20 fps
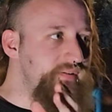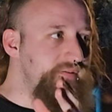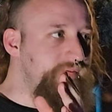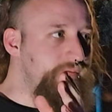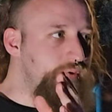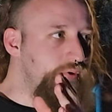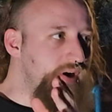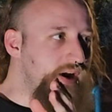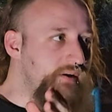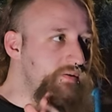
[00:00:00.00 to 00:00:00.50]
a
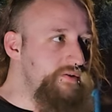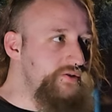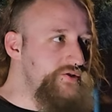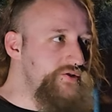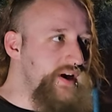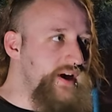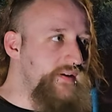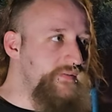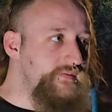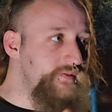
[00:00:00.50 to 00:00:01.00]
four-hour
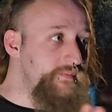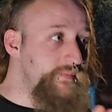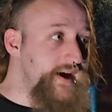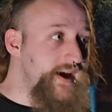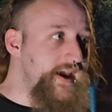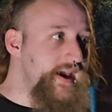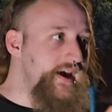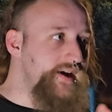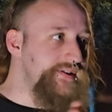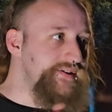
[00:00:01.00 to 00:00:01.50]
drive from
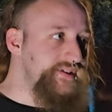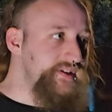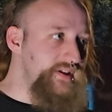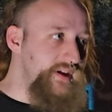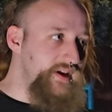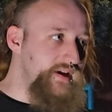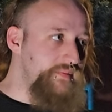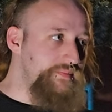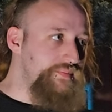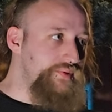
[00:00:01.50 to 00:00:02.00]
my house to
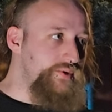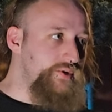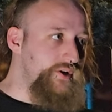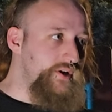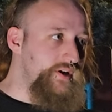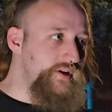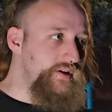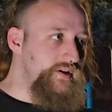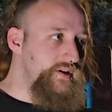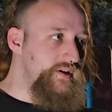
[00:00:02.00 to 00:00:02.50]
the
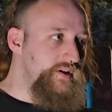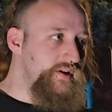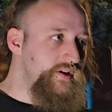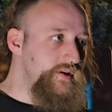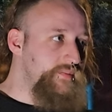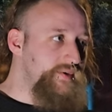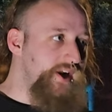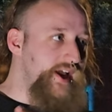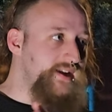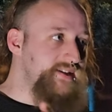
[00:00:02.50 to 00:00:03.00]
airport,
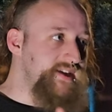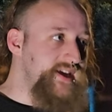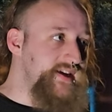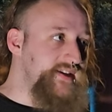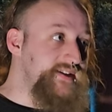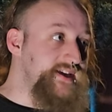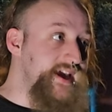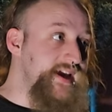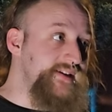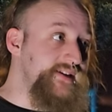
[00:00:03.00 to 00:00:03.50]
but I had to take a
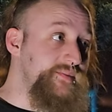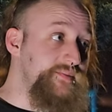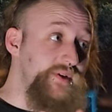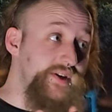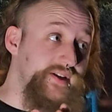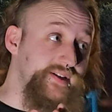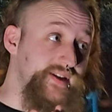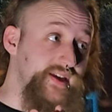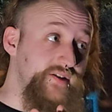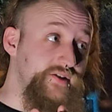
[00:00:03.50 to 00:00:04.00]
taxi
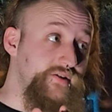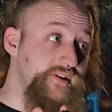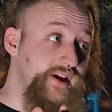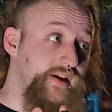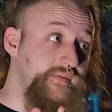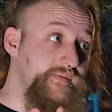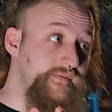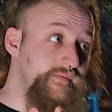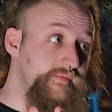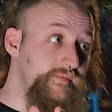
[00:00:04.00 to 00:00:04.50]
because they don't
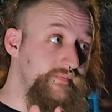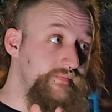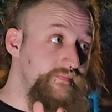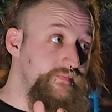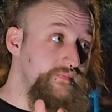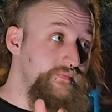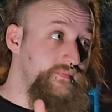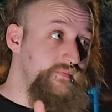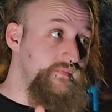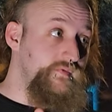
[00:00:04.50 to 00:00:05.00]
have
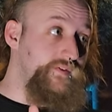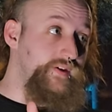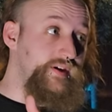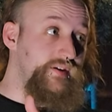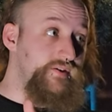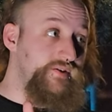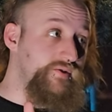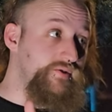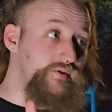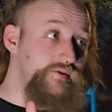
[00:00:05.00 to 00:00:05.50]

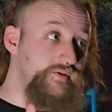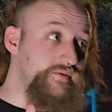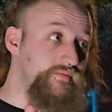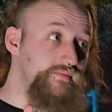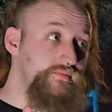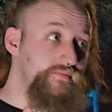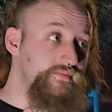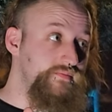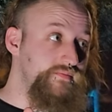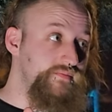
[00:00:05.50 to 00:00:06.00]
vehicle
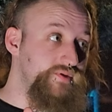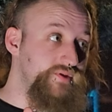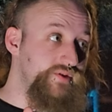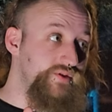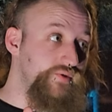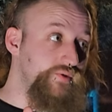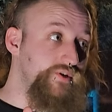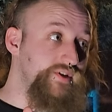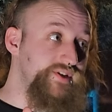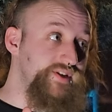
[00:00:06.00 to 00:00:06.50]

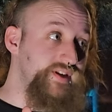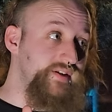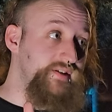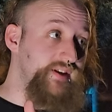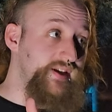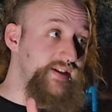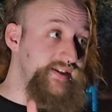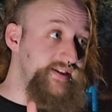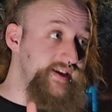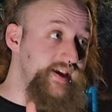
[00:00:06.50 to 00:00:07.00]
storage there
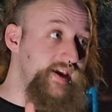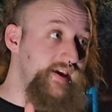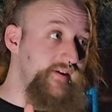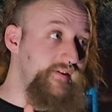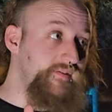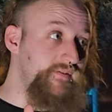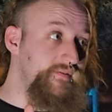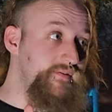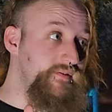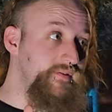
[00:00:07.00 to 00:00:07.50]
that's
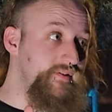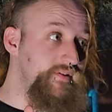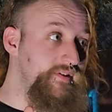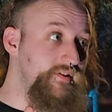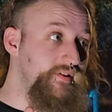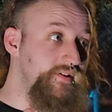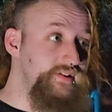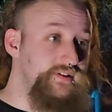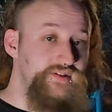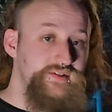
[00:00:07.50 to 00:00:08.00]
safe.
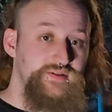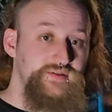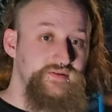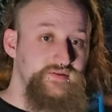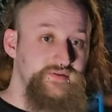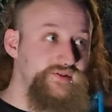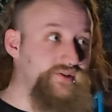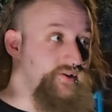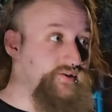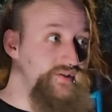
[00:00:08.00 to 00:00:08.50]

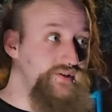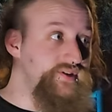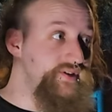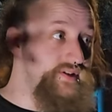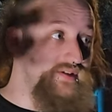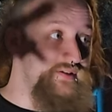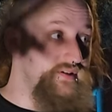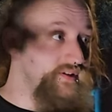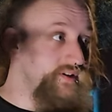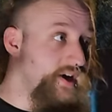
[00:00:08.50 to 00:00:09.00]
So he
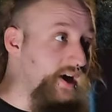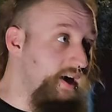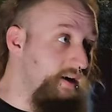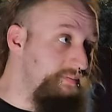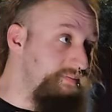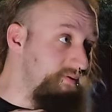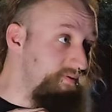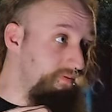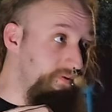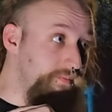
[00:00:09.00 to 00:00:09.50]
just
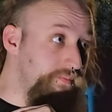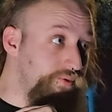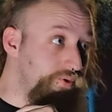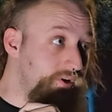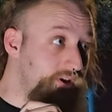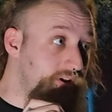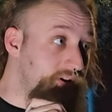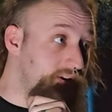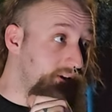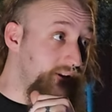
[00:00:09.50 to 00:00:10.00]
hopped from
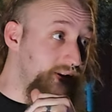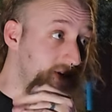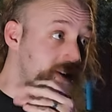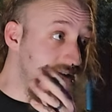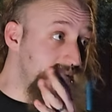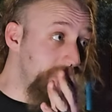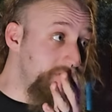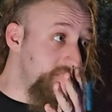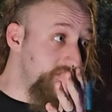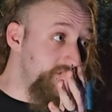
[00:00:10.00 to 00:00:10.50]
point eight, and he's
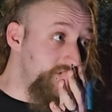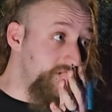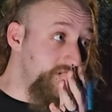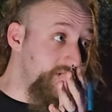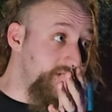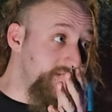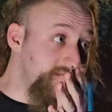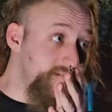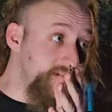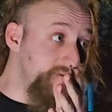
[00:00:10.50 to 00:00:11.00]
a missionary
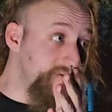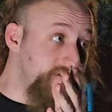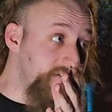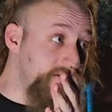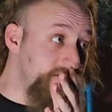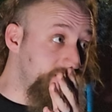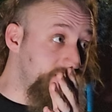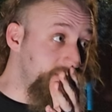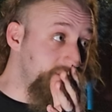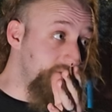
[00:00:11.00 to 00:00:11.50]
that's lived
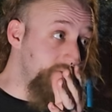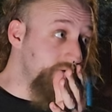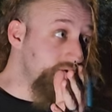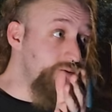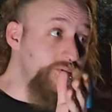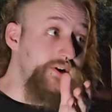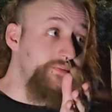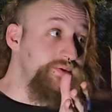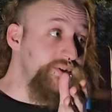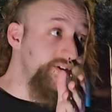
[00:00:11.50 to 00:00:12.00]
down there for
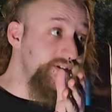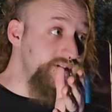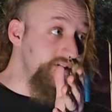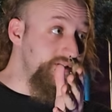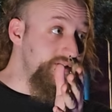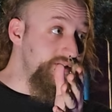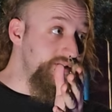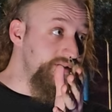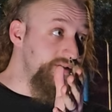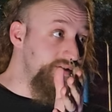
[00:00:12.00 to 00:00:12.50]
20 plus
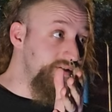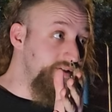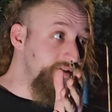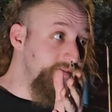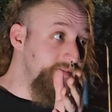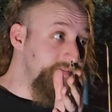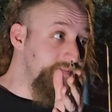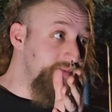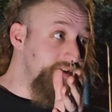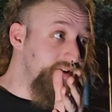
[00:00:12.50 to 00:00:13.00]
years,
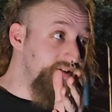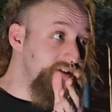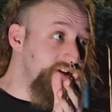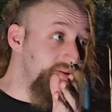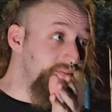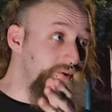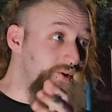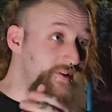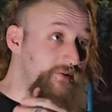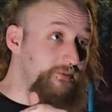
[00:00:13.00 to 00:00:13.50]
to
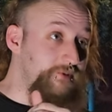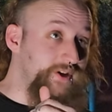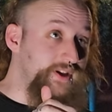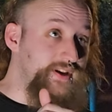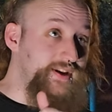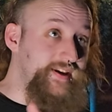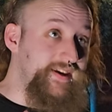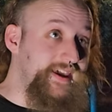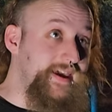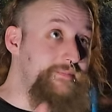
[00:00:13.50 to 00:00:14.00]
the point when
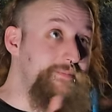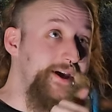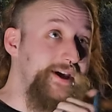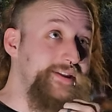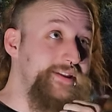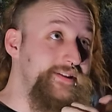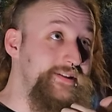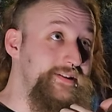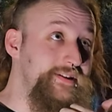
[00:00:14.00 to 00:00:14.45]
he came back